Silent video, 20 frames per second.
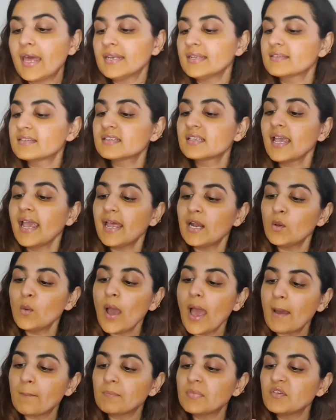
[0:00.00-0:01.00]
it's Hello
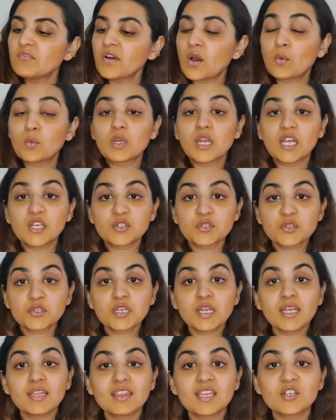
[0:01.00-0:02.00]
Happy foundation
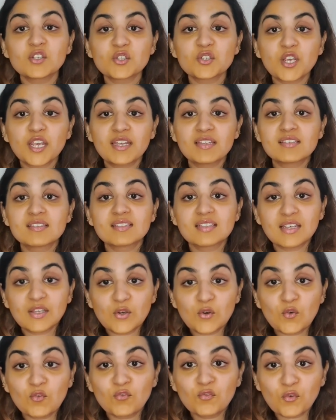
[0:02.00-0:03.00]
in the shade
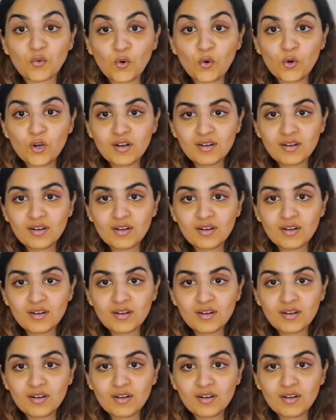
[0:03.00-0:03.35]
04.